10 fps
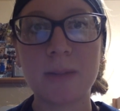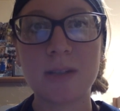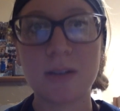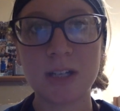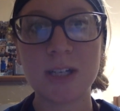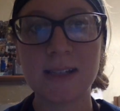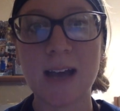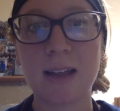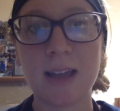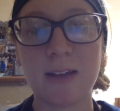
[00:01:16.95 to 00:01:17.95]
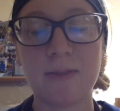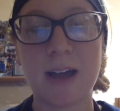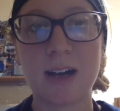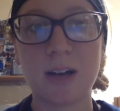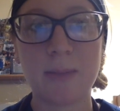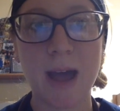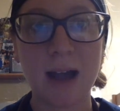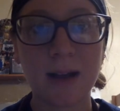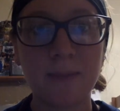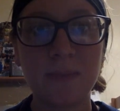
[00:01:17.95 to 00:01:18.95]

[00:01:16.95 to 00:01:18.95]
so that she's not laying flat on her back.